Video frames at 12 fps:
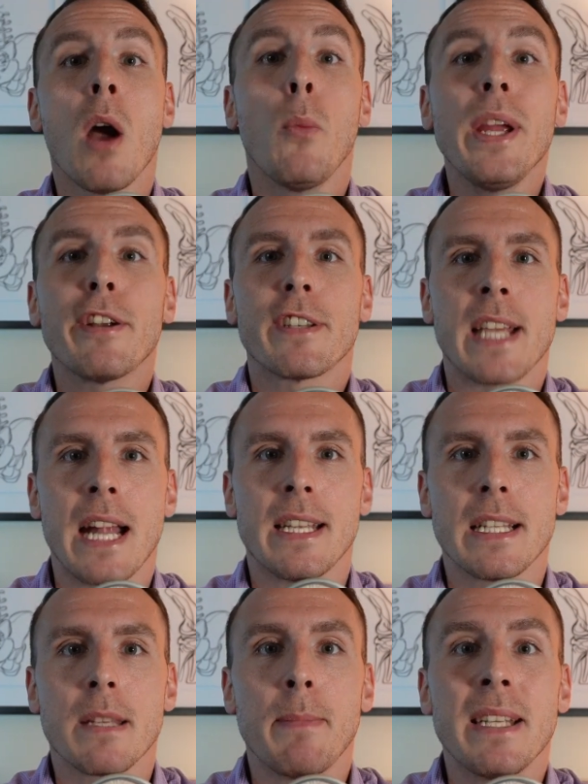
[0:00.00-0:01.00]
Weaker
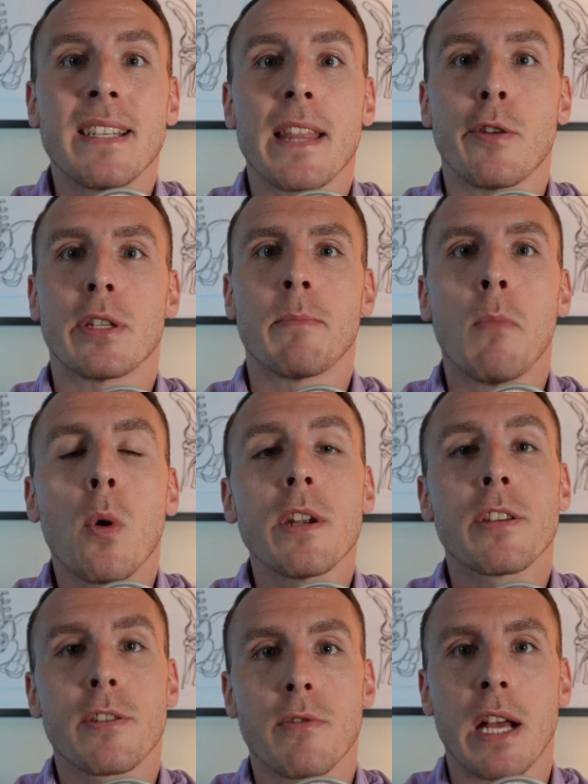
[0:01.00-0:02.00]
tendons means that there is more
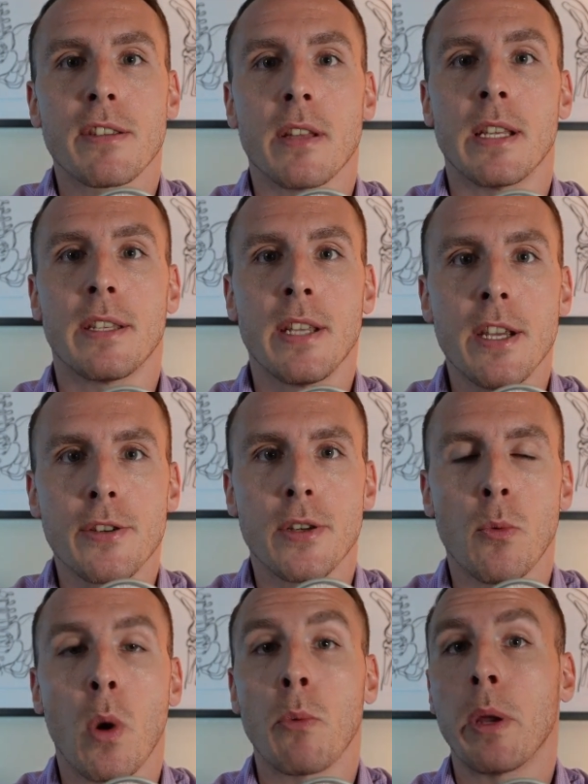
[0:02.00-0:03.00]
stress on the
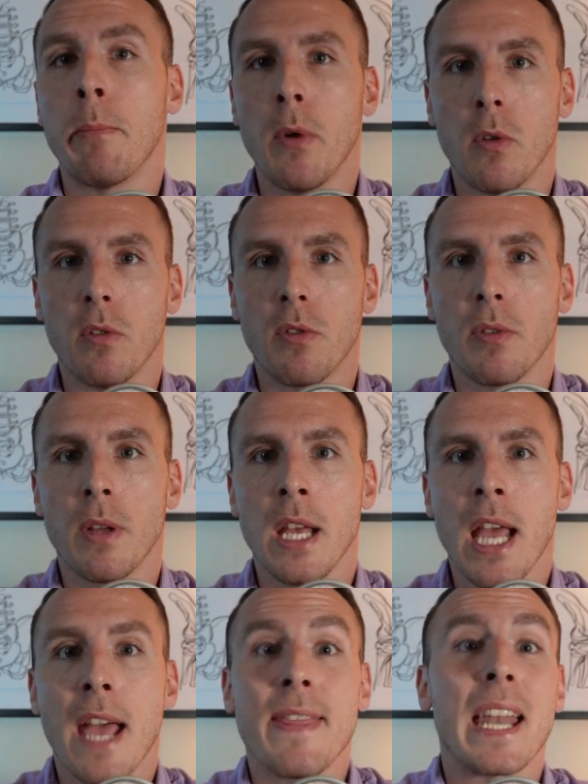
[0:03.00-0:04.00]
tissue when we move,
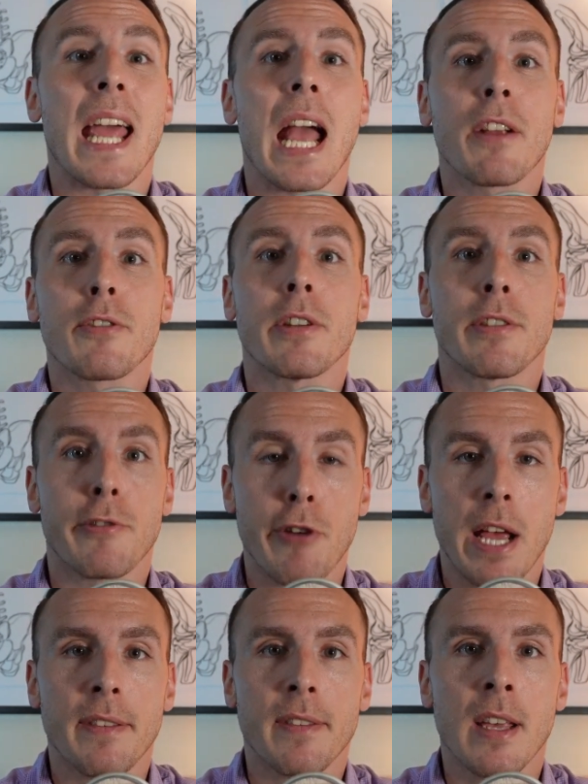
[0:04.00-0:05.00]
and that extra
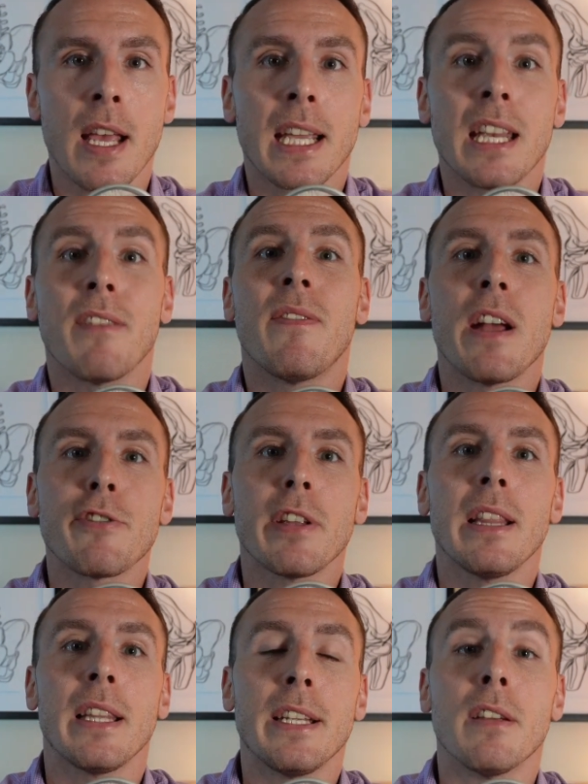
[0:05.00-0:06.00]
stress can
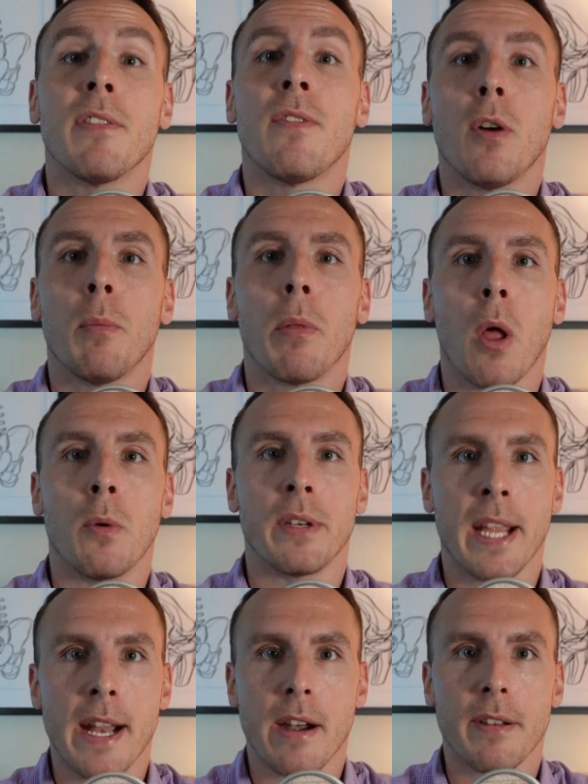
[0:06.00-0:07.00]
eventually lead to full blown
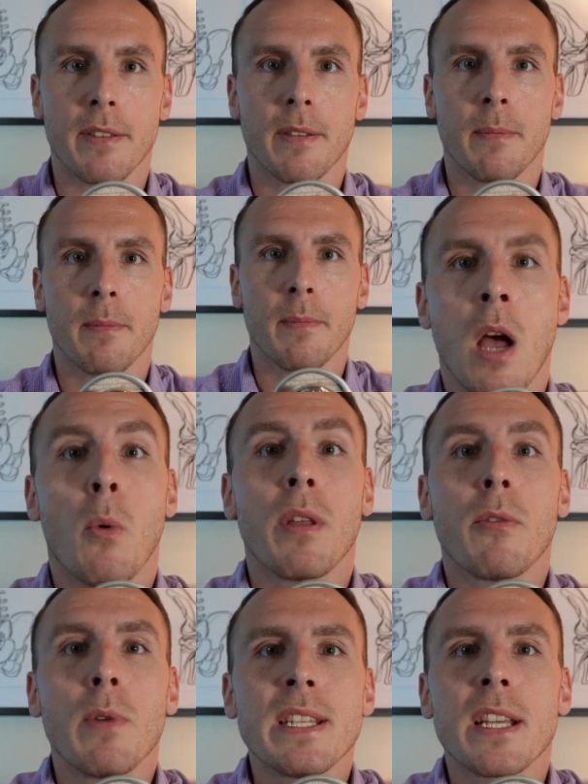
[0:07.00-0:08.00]
tears. While
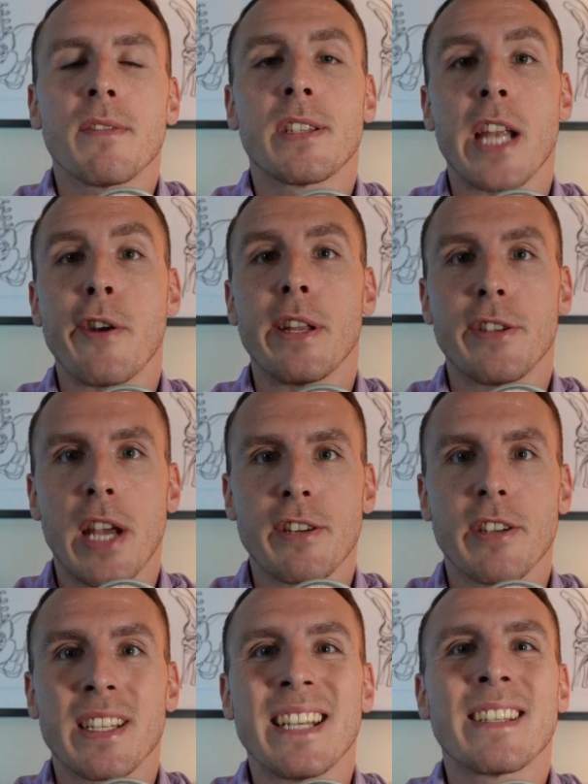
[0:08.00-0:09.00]
the risk of steroid
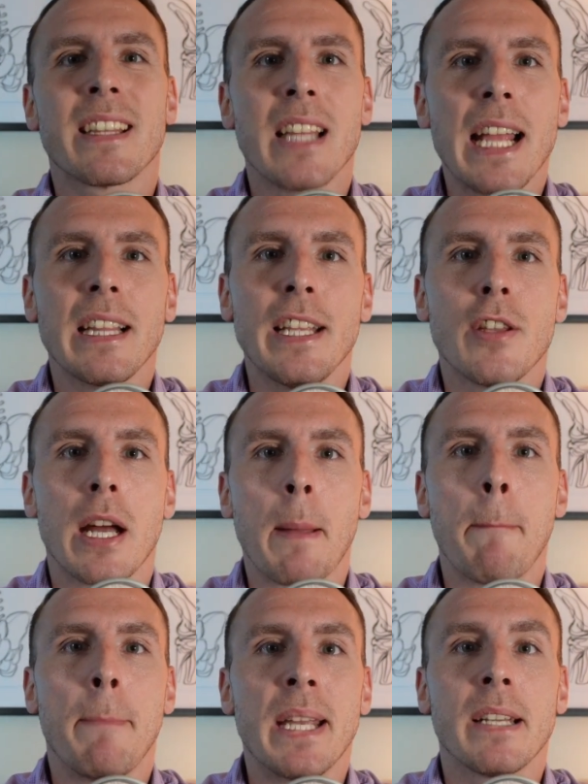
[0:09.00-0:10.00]
injections is likely not a
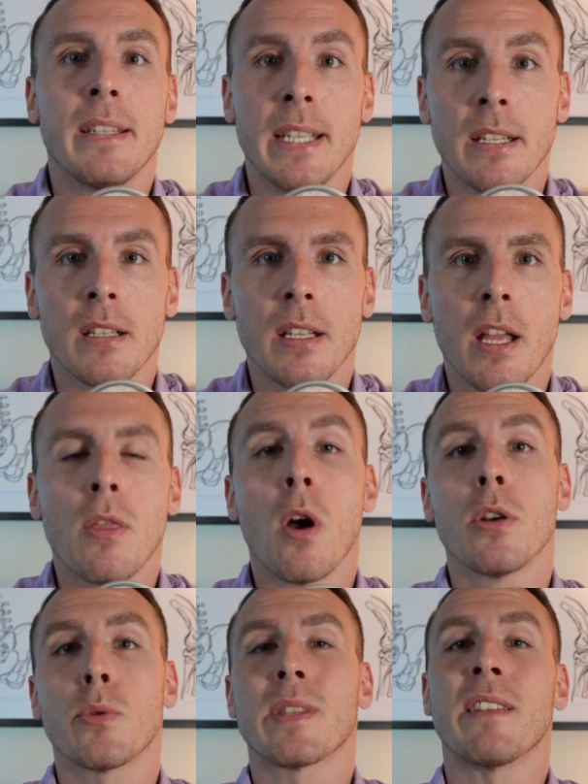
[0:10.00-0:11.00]
big deal in
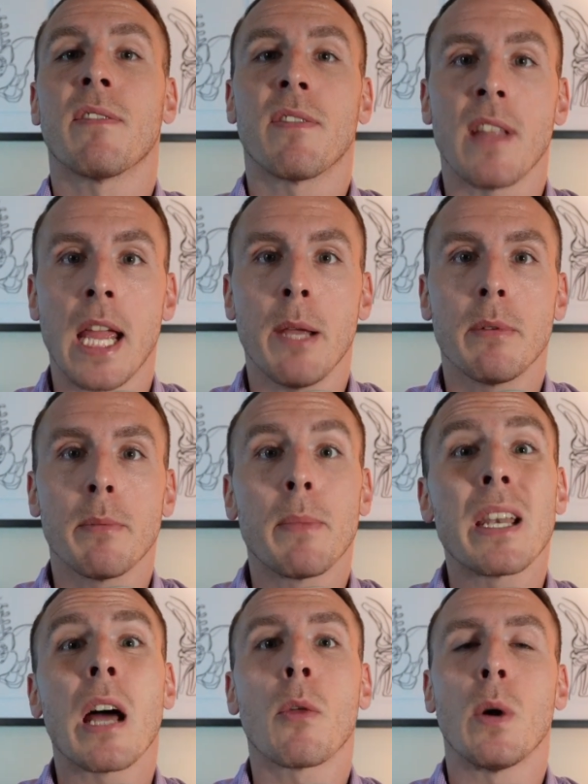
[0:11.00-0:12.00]
those with inflamed
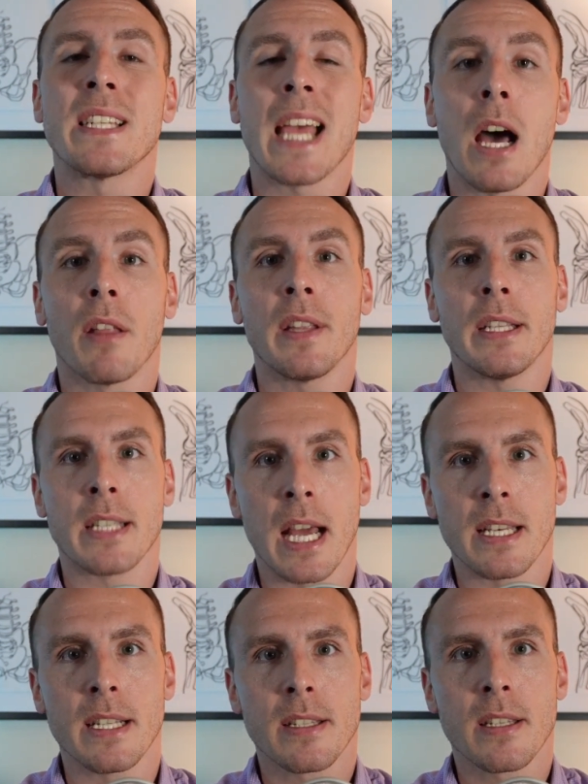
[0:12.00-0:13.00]
but otherwise healthy
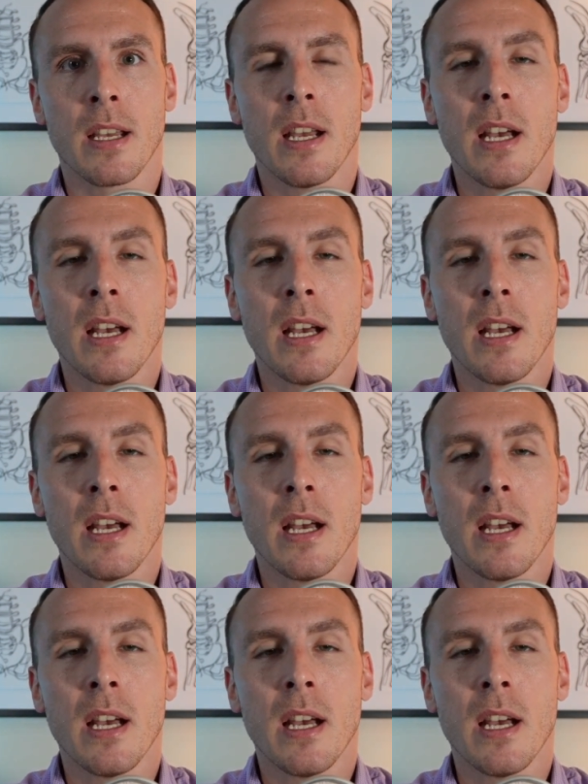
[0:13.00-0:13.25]
tendons,